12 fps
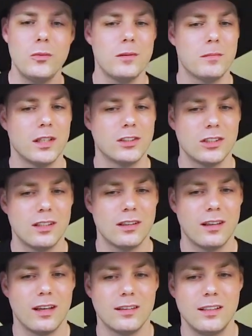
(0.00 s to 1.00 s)
we mentioned
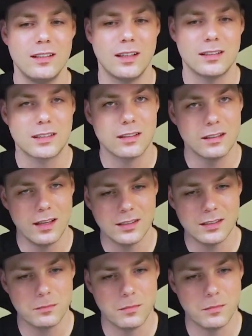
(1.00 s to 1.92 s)
that the next class